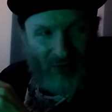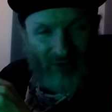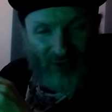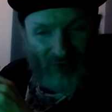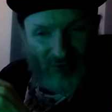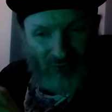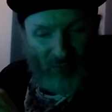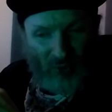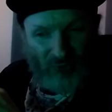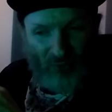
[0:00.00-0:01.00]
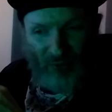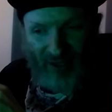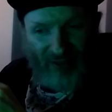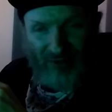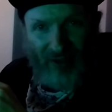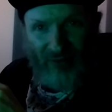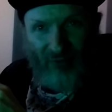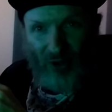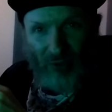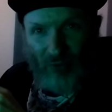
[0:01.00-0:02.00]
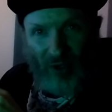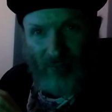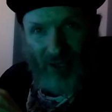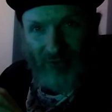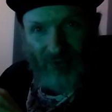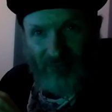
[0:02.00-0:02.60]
their disposal that a lot of hard rock bands up